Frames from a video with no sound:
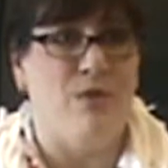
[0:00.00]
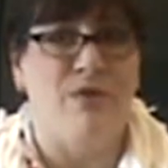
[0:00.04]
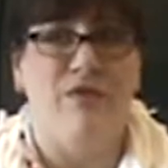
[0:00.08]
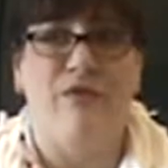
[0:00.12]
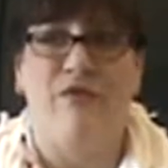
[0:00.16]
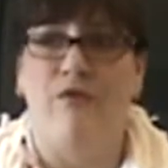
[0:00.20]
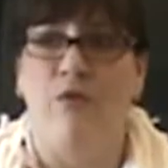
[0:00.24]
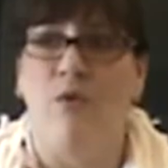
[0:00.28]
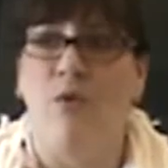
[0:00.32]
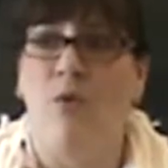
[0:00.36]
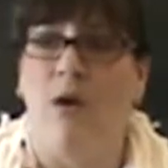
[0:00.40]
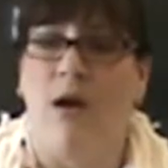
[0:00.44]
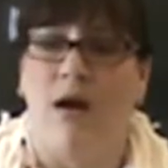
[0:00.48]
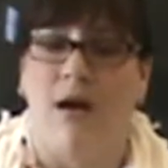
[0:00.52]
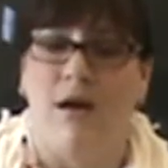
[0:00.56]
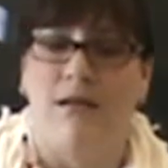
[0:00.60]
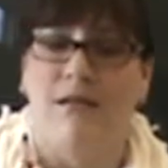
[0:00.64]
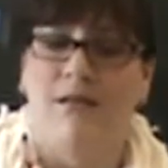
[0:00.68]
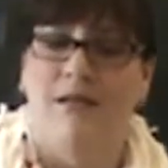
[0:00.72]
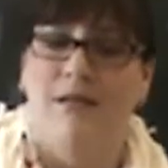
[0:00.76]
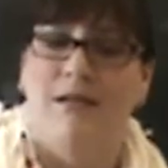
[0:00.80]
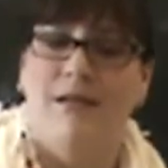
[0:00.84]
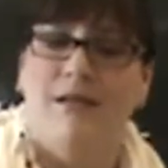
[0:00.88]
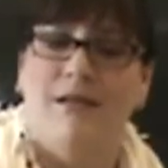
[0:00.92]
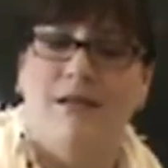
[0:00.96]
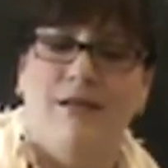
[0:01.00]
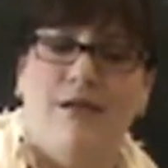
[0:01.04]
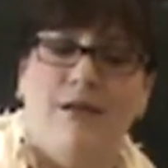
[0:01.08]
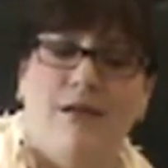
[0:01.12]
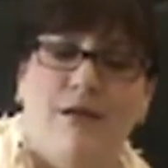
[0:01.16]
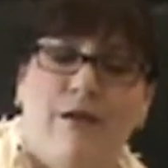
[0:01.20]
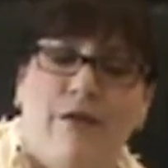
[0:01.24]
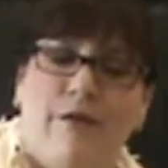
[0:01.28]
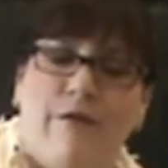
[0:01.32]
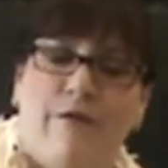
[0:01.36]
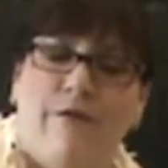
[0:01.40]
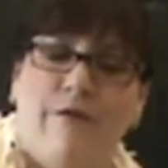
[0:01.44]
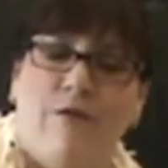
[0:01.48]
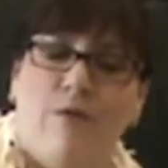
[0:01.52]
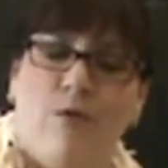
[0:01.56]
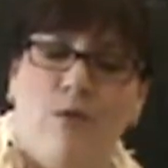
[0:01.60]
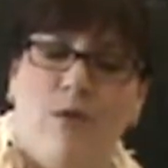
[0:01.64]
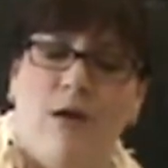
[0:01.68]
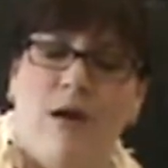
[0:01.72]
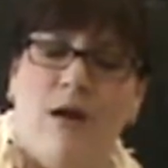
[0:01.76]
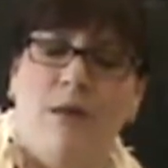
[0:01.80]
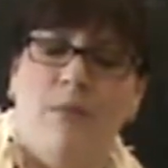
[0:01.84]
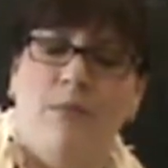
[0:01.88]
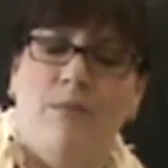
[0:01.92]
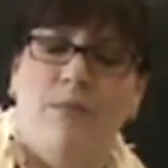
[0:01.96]
with 4.
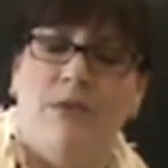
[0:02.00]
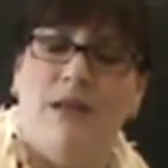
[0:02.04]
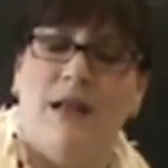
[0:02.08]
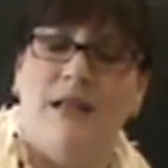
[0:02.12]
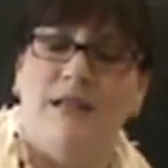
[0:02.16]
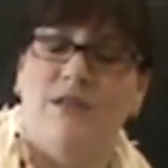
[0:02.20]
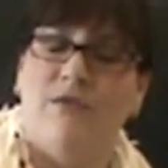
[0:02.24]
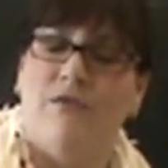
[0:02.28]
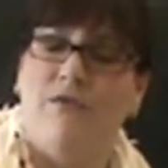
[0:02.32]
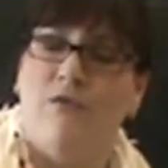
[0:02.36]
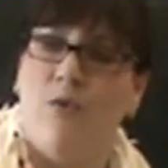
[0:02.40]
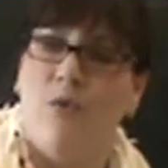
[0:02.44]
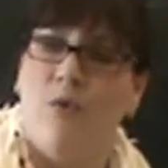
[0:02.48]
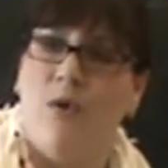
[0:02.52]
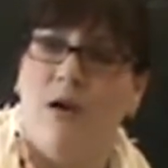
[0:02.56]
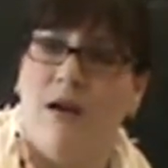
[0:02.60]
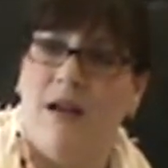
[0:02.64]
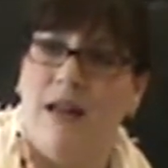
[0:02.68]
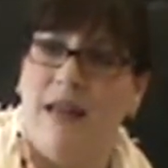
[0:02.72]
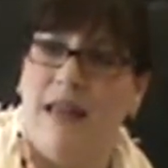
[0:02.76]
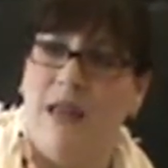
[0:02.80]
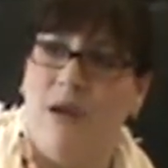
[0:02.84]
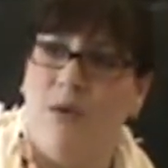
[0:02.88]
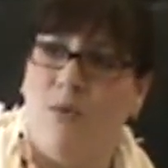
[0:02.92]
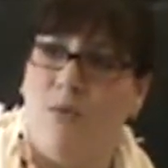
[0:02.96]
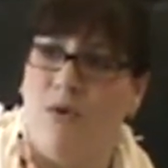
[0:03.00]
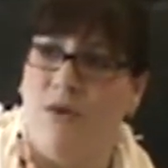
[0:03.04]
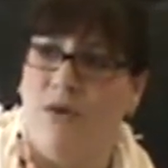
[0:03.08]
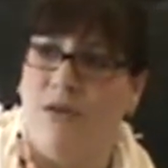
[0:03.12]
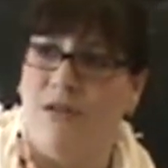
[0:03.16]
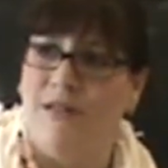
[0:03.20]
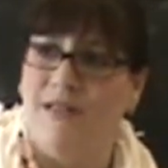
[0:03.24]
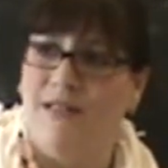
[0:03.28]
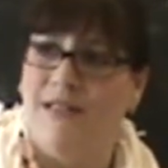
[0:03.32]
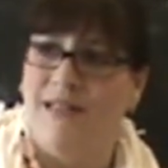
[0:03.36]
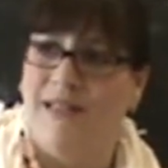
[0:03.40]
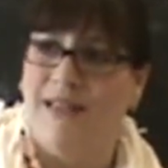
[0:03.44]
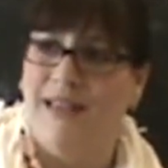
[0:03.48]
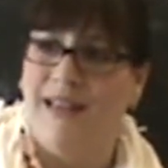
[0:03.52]
4 plus 4 equals